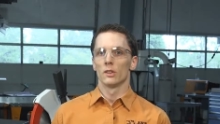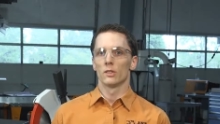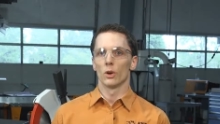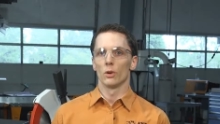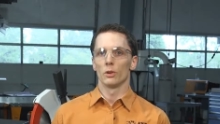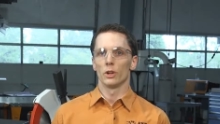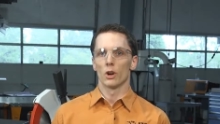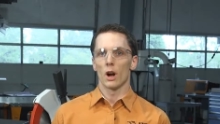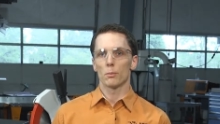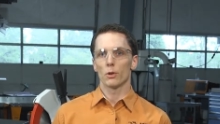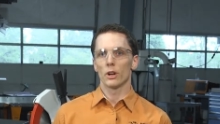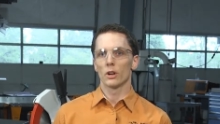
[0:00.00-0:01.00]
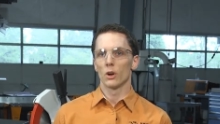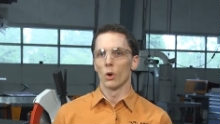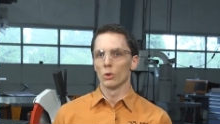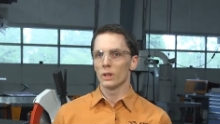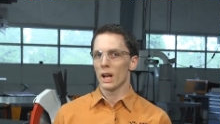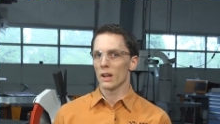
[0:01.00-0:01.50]
so your operator
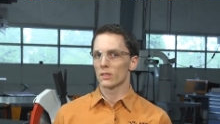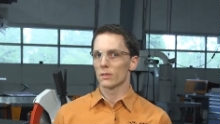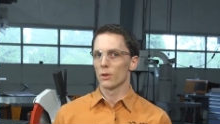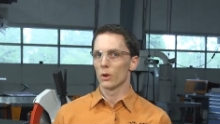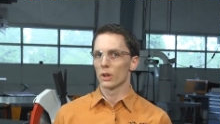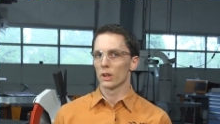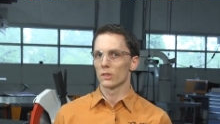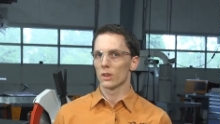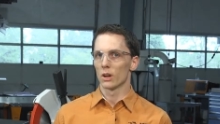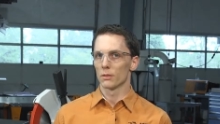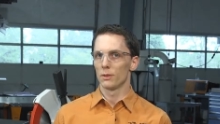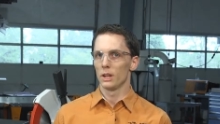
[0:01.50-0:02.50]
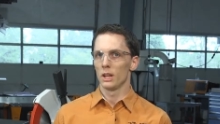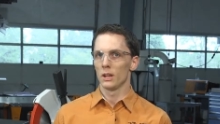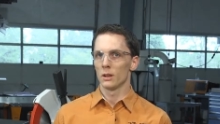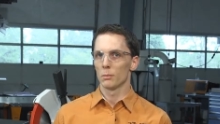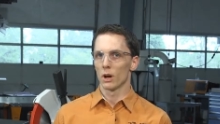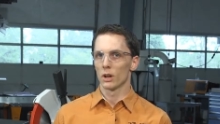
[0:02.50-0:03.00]
only has to focus on
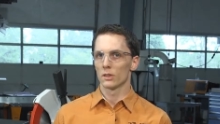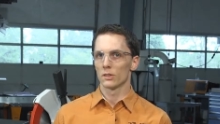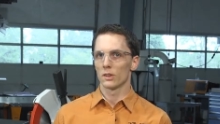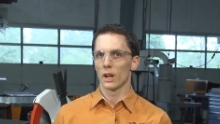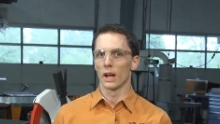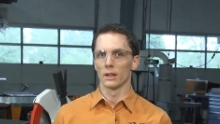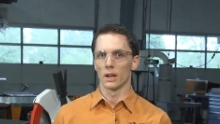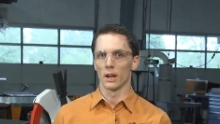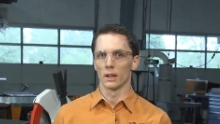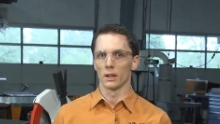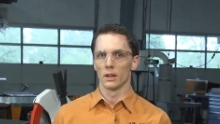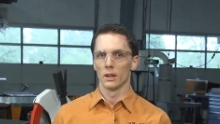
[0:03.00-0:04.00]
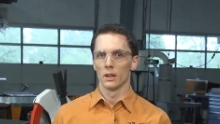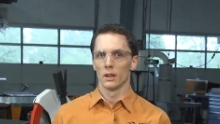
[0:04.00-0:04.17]
feeding the parts and cutting.